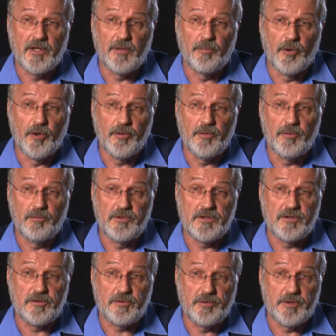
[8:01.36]
an appointment with
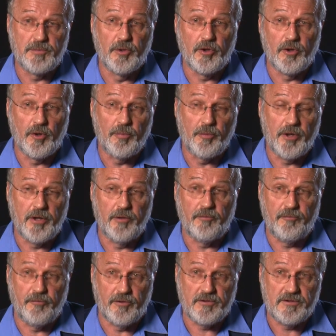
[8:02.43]
the switchboard operator
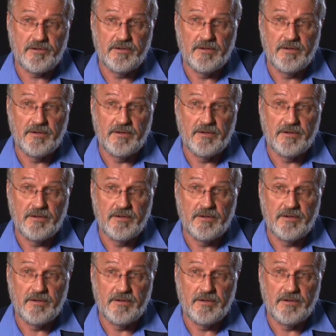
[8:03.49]
first.